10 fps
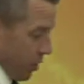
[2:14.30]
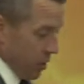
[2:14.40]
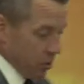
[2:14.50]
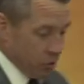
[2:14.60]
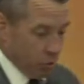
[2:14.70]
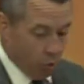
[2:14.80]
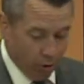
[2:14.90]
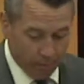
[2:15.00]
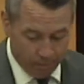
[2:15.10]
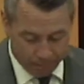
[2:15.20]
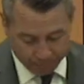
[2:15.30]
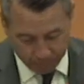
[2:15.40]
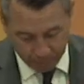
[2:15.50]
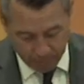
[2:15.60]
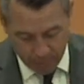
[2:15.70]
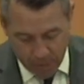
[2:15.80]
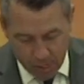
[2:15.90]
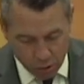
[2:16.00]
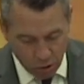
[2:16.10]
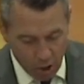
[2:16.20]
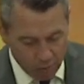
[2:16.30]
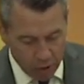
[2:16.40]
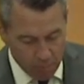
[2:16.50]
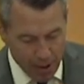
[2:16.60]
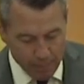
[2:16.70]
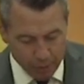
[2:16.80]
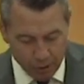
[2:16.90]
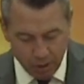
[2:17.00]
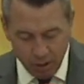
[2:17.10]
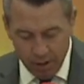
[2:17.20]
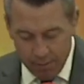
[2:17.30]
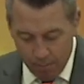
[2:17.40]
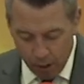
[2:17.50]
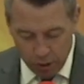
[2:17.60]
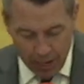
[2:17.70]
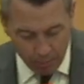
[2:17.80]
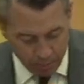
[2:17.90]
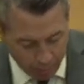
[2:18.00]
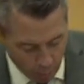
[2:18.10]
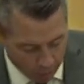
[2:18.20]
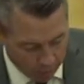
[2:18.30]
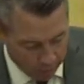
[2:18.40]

the storm. Turn over in your Bible to Mark chapter 4.